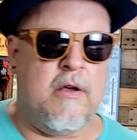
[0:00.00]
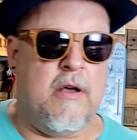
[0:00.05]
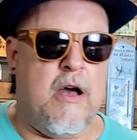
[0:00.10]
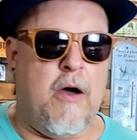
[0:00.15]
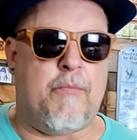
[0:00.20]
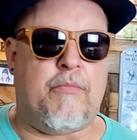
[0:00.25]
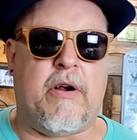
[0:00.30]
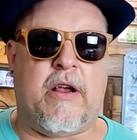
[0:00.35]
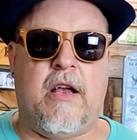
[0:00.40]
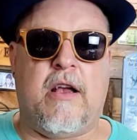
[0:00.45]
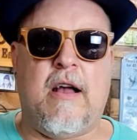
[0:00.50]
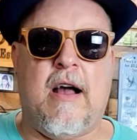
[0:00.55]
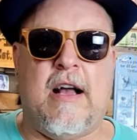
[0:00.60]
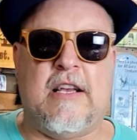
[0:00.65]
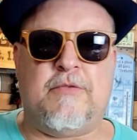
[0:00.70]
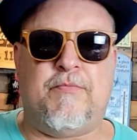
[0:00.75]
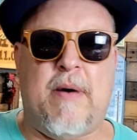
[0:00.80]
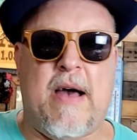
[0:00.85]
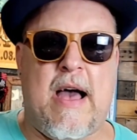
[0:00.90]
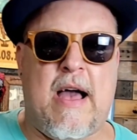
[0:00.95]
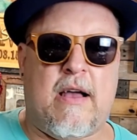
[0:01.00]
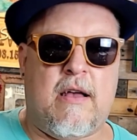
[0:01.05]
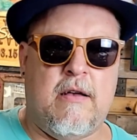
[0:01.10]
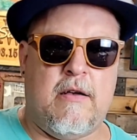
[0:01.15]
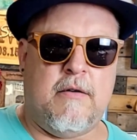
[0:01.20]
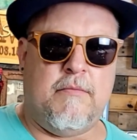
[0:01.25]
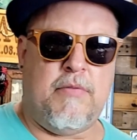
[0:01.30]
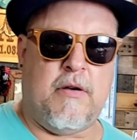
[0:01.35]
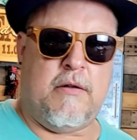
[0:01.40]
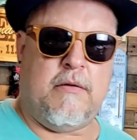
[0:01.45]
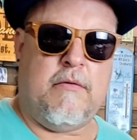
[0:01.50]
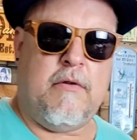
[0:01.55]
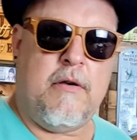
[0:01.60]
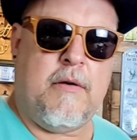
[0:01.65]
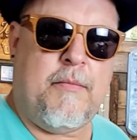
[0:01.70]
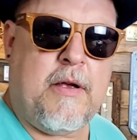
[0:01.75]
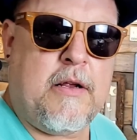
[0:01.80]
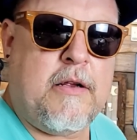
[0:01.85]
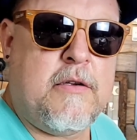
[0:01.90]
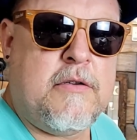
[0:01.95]
I'll bring you guys back. But, I
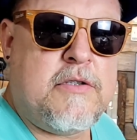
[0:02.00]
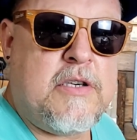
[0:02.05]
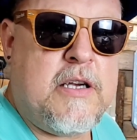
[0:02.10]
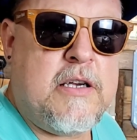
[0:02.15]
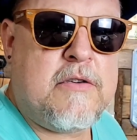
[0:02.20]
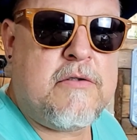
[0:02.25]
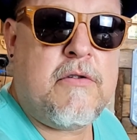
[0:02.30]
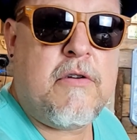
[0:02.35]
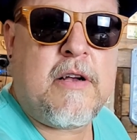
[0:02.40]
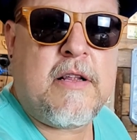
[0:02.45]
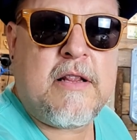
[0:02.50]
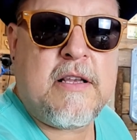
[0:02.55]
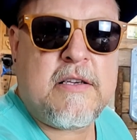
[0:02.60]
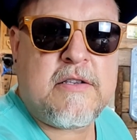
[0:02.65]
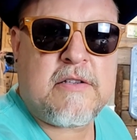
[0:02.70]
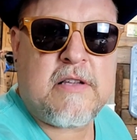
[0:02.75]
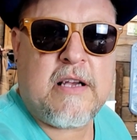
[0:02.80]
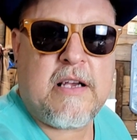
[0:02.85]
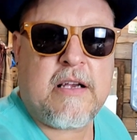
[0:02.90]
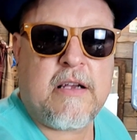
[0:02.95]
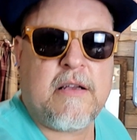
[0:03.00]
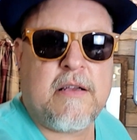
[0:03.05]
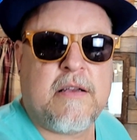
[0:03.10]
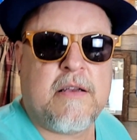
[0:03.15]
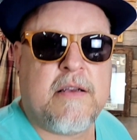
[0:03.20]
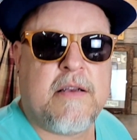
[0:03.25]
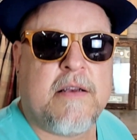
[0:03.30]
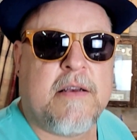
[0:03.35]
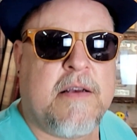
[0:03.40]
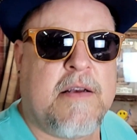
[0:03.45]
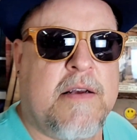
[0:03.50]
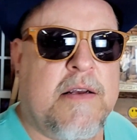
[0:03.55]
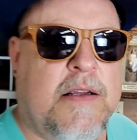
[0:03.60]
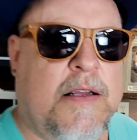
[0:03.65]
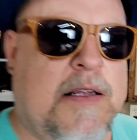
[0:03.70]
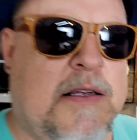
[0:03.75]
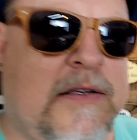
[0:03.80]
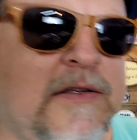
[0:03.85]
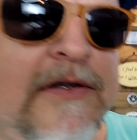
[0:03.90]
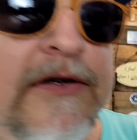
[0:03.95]
mean, geez, look at this thing. This